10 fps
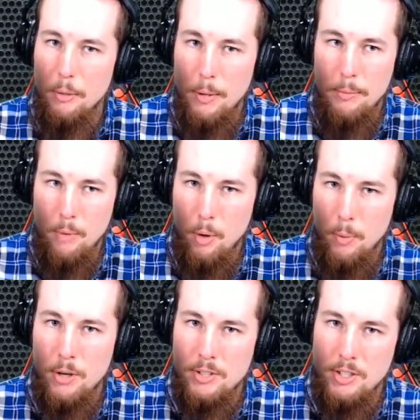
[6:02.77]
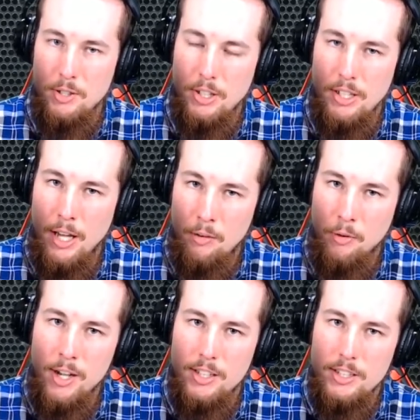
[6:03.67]
bit more personal and, and
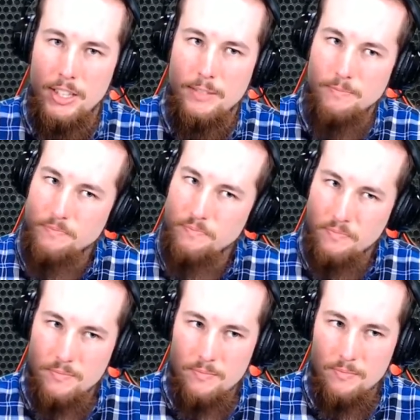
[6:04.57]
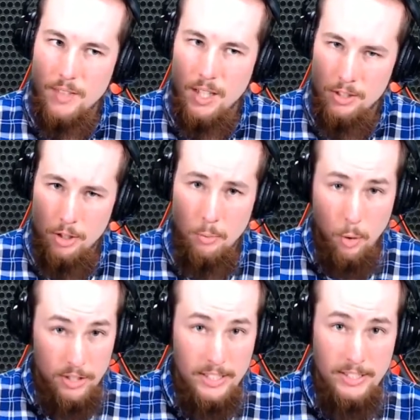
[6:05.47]
frankly a little
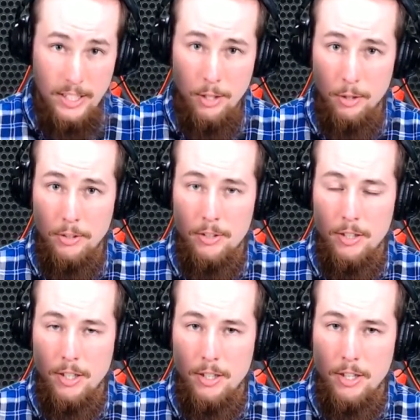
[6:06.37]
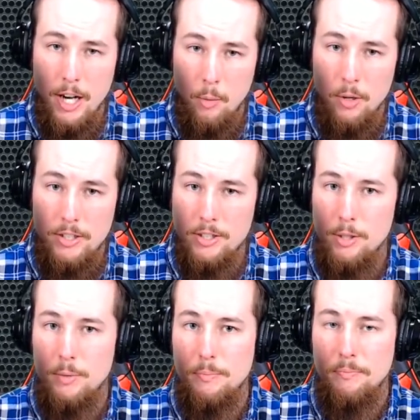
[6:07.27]
more detailed than I want
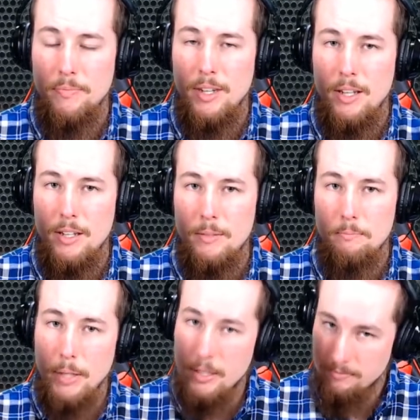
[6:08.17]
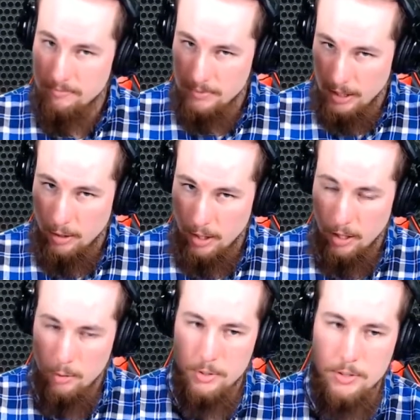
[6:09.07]
to. But here it
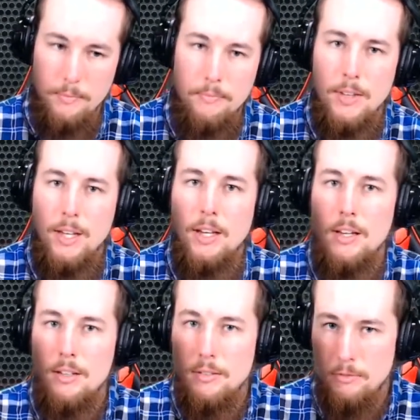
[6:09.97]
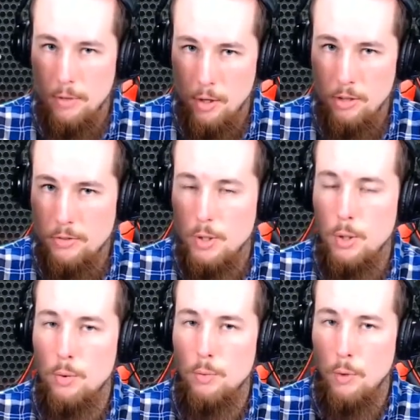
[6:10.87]
goes. For those of you
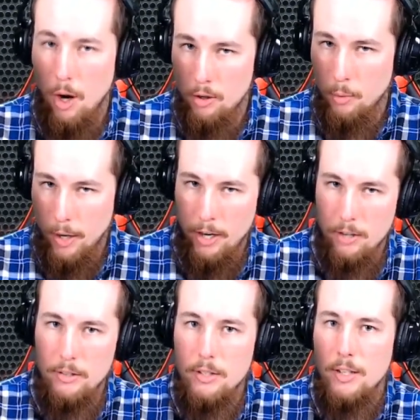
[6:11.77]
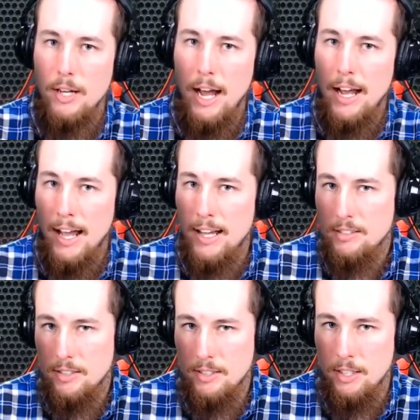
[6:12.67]
who aren't aware, I had
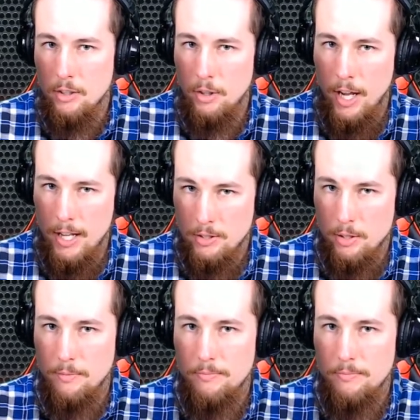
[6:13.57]
testicular cancer.